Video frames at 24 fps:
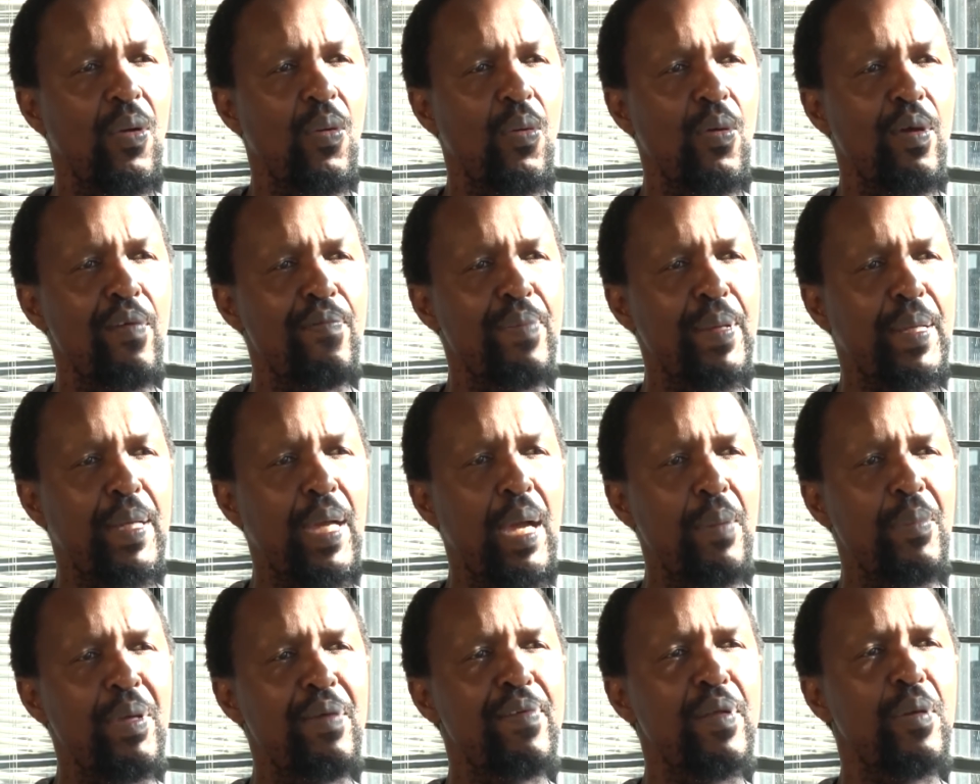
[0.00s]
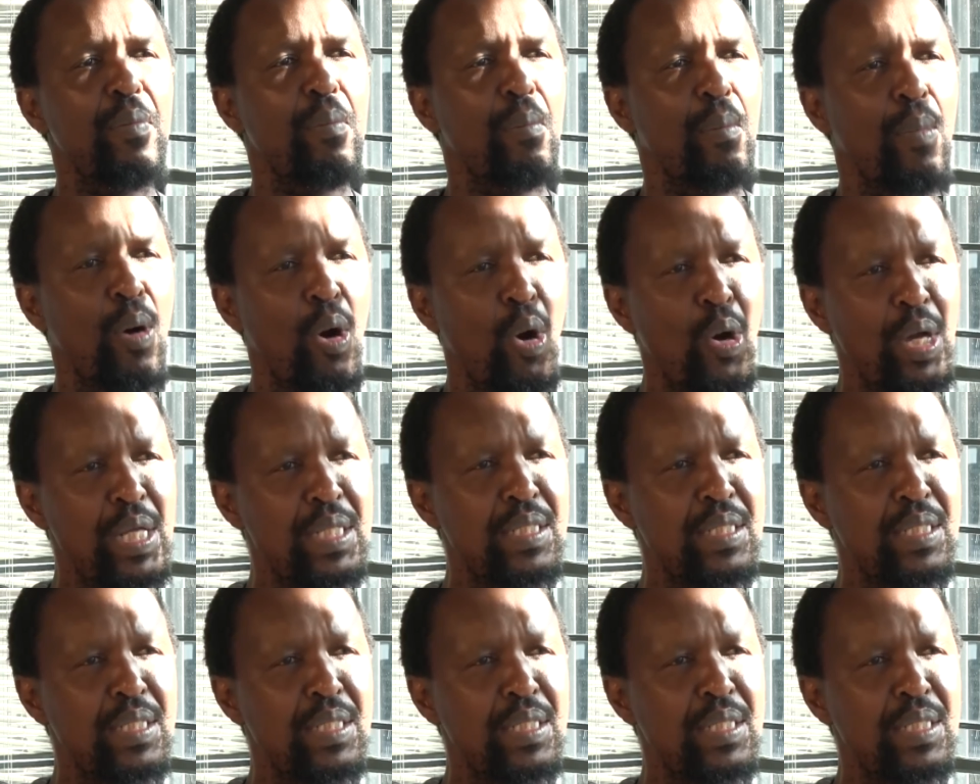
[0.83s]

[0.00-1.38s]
we've become even more